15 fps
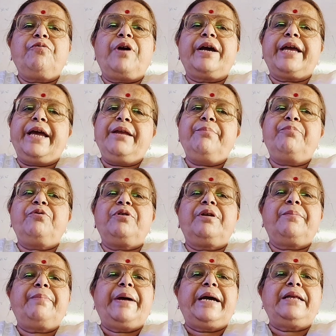again put the
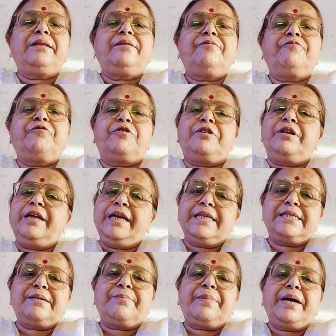pan for the next
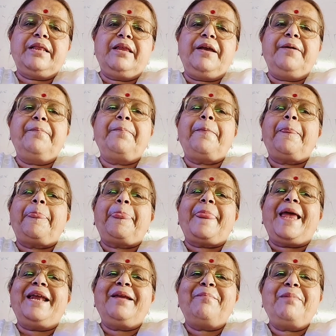chapati
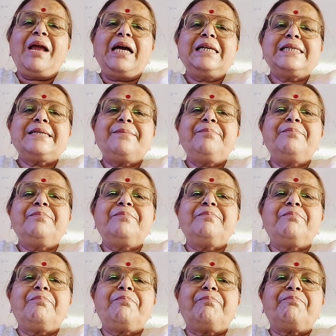and apply some
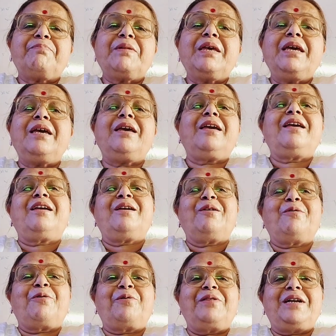ghee
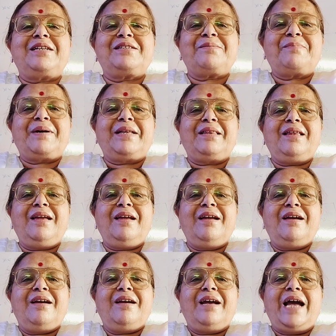on that chapati,
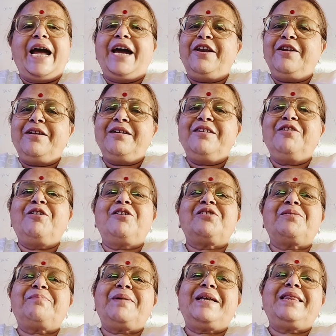and your
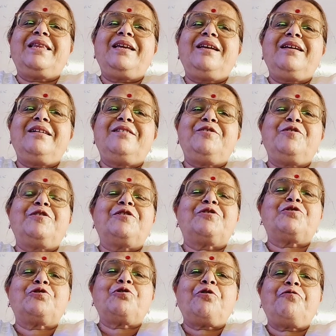chapati, your
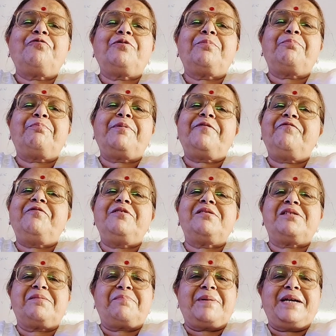soft puffed
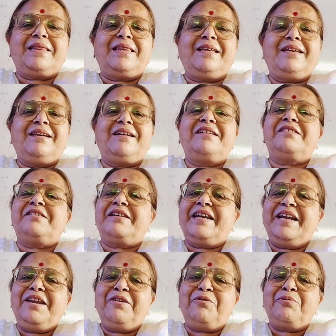chapati is
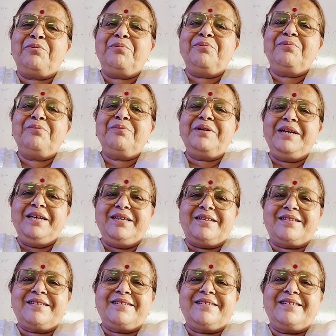ready to eat.
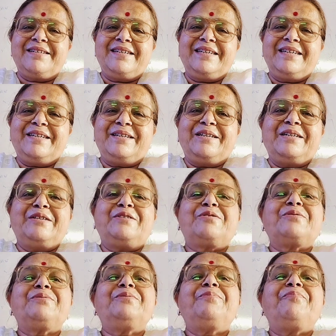So